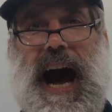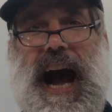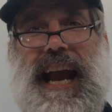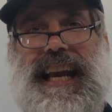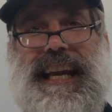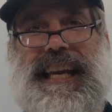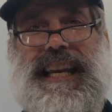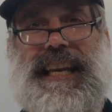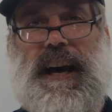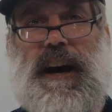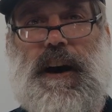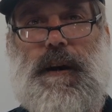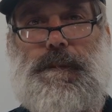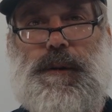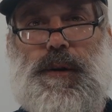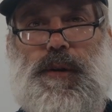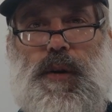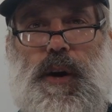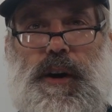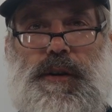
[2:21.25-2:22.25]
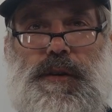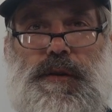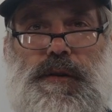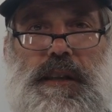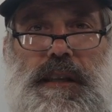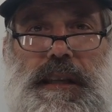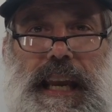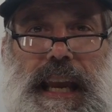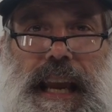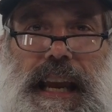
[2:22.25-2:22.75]
I can help you
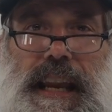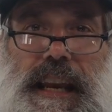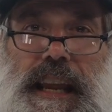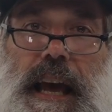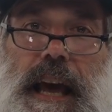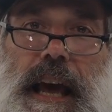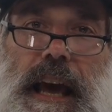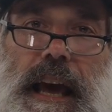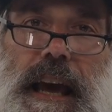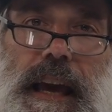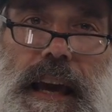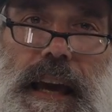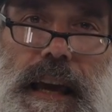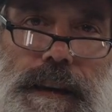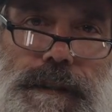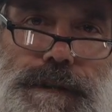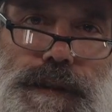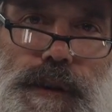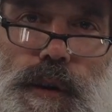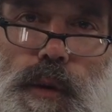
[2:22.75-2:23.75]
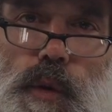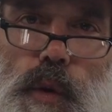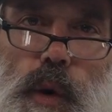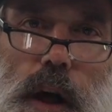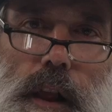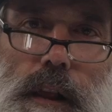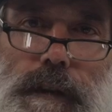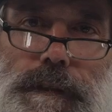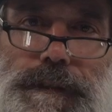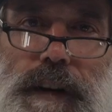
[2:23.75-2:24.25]
understand if you
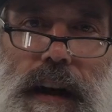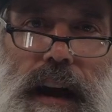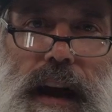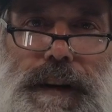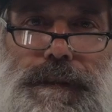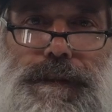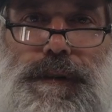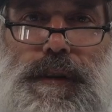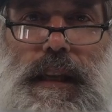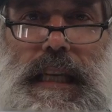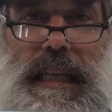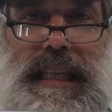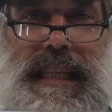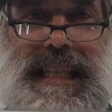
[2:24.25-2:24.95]
qualify for this